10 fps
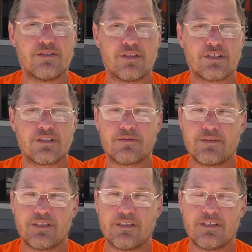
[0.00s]
just,
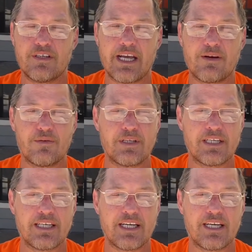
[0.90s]
you can't really
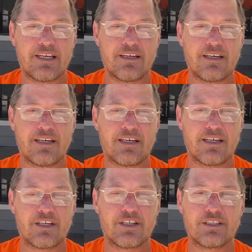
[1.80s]
get uh,
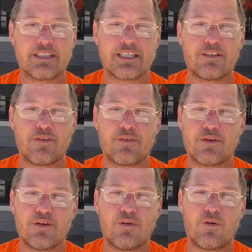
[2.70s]
a good signal
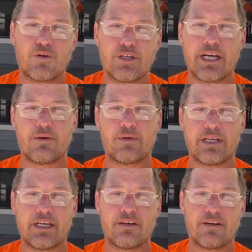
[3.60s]
through or you can't
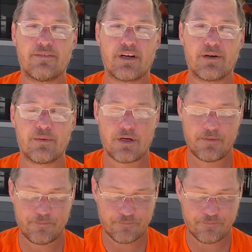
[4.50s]
really hear it very well.